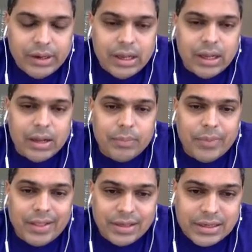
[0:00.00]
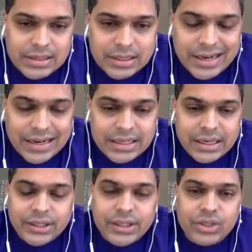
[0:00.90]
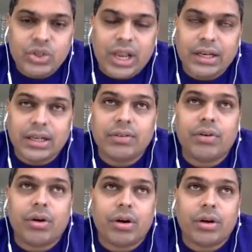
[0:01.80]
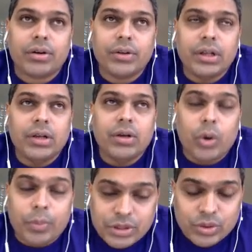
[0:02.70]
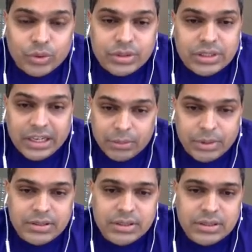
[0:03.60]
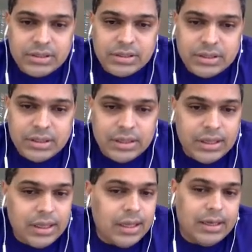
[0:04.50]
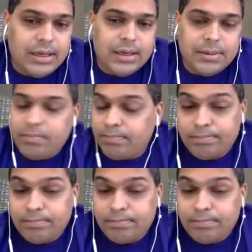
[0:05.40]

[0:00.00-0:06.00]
um, and there is a dedicated channel for open source databases. Um,